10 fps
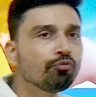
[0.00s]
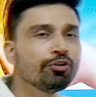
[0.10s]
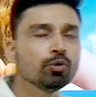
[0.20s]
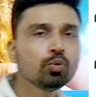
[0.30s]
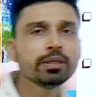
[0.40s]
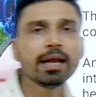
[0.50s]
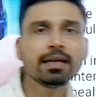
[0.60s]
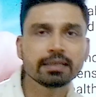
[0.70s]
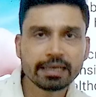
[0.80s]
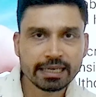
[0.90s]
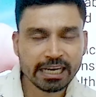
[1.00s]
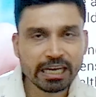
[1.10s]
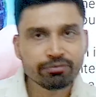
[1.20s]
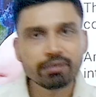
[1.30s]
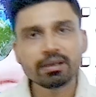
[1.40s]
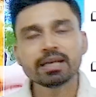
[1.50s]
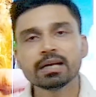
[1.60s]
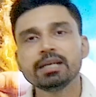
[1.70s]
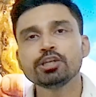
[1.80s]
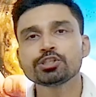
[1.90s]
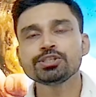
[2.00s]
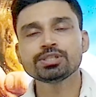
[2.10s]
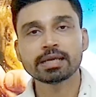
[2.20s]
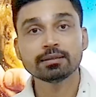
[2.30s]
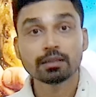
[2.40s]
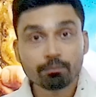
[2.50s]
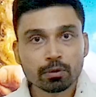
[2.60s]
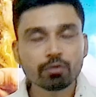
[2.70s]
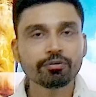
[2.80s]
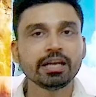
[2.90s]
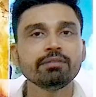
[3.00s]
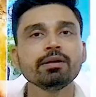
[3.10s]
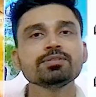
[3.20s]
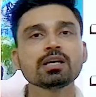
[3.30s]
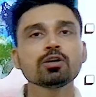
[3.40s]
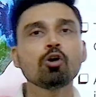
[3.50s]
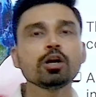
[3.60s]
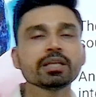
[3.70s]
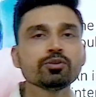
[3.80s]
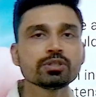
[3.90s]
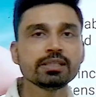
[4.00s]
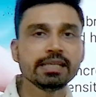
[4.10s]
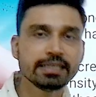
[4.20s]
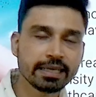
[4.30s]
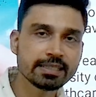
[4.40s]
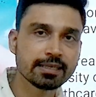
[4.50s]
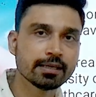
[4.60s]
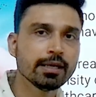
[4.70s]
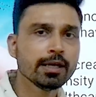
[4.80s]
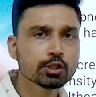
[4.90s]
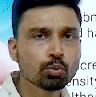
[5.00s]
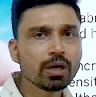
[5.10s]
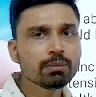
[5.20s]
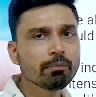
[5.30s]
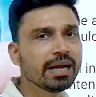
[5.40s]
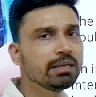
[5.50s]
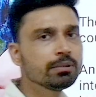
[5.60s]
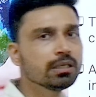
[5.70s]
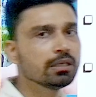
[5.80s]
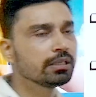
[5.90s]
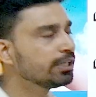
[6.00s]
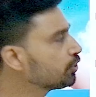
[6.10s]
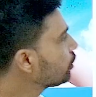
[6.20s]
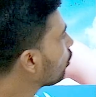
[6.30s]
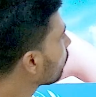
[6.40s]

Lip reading: we know that heat wave like conditions and the number of heat waves are continuously increasing. So what might be the reason or